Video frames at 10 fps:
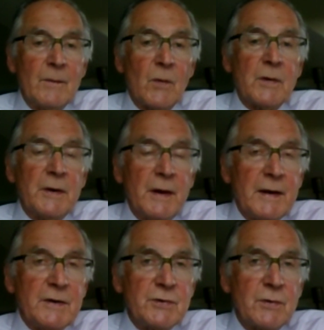
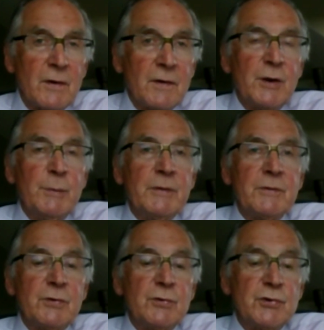organize your
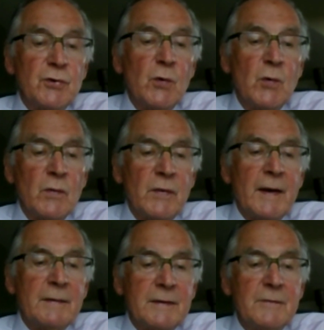argument to show
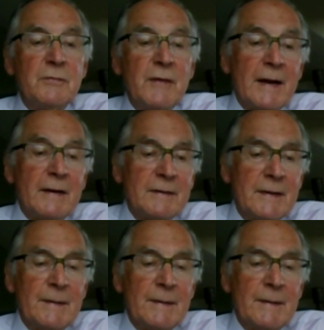that in fact